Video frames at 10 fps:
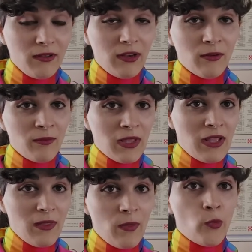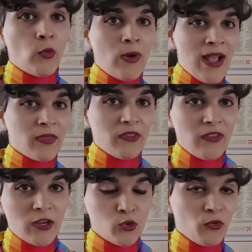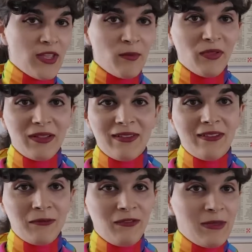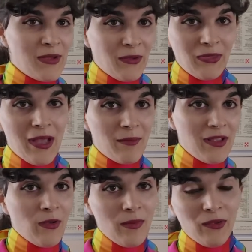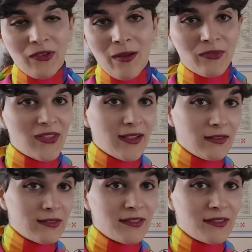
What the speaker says: the sexual template is female, not male. Male comes second.